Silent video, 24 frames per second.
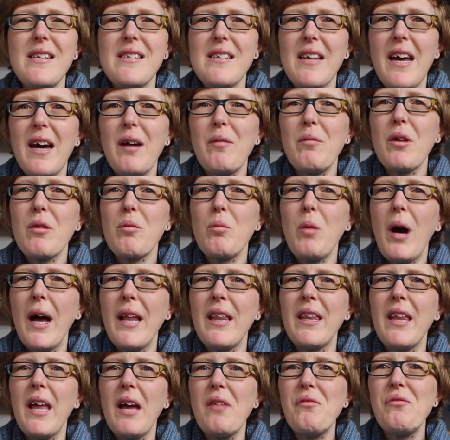start with
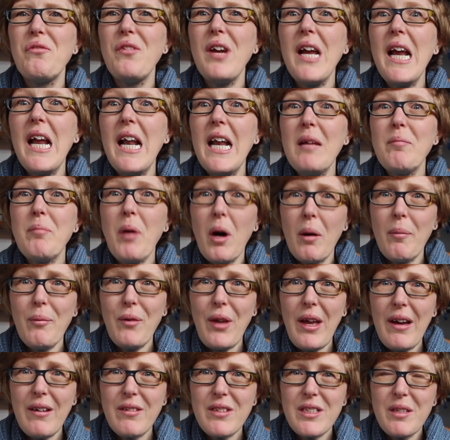one that really
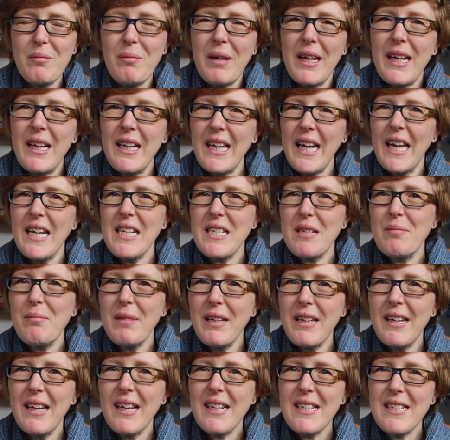pops out to me and gets
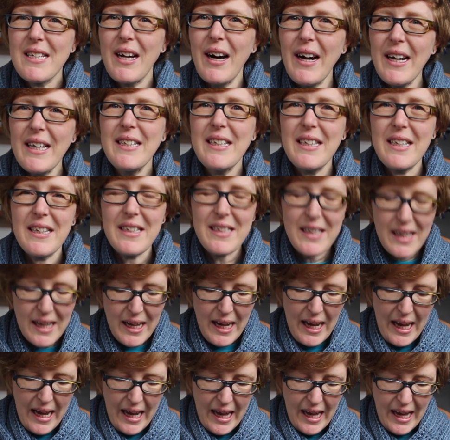me excited,
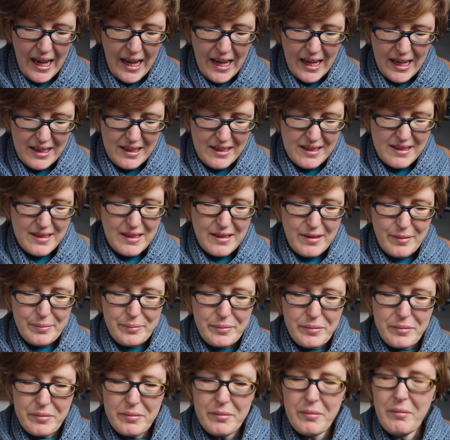and
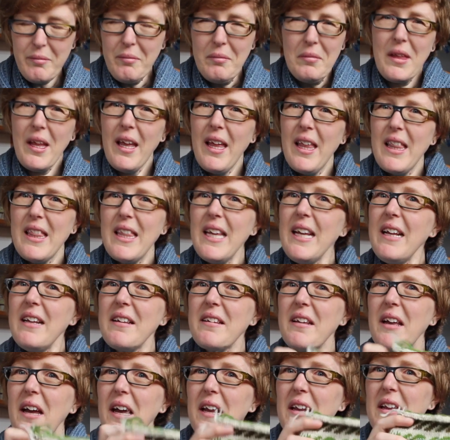these
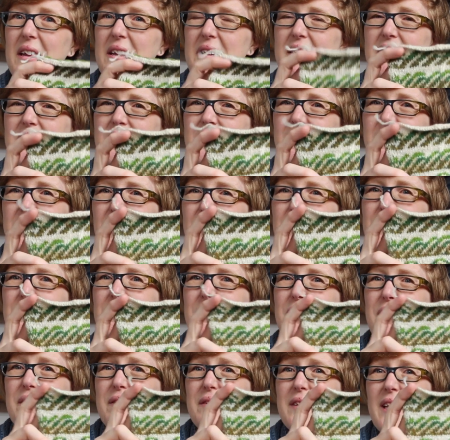colours just don't
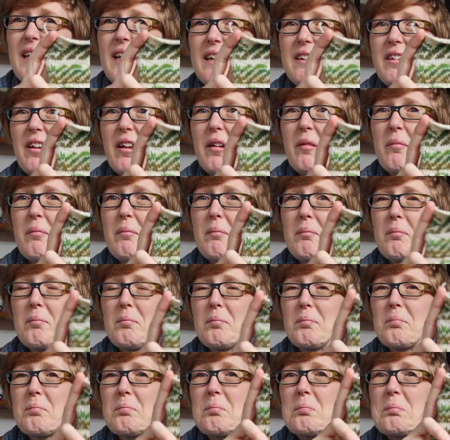do that.
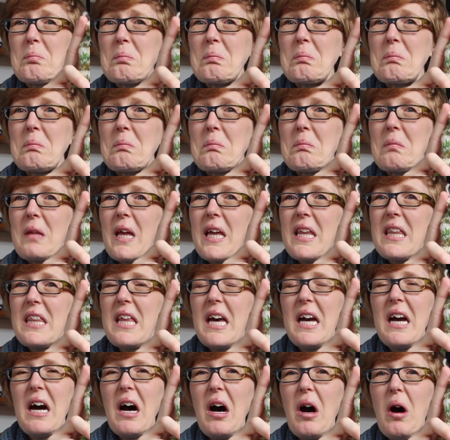
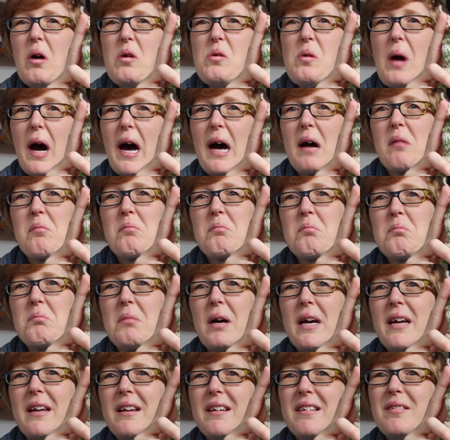They are
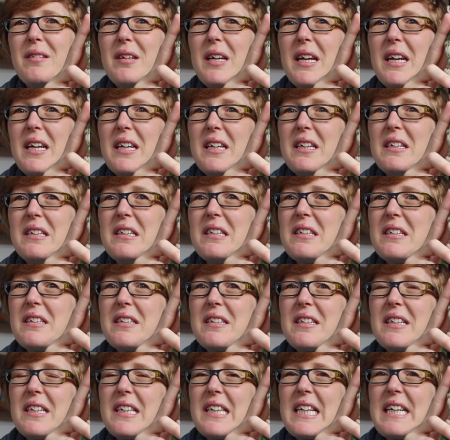ho-hum
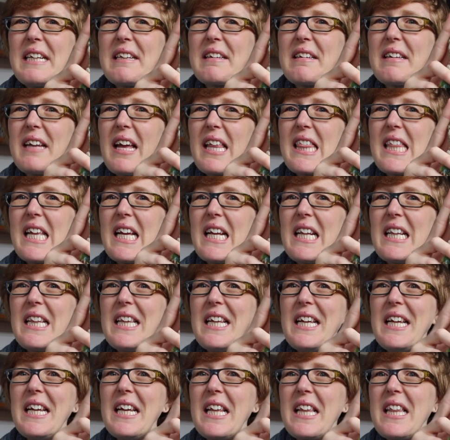and there's nothing
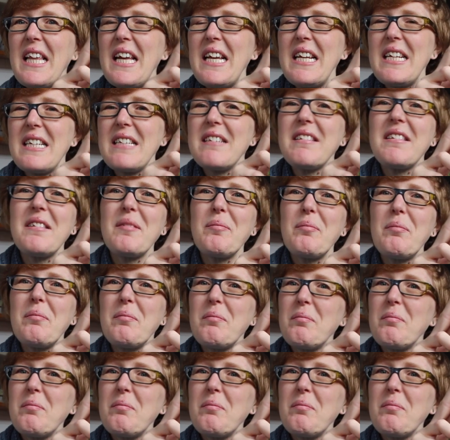there that's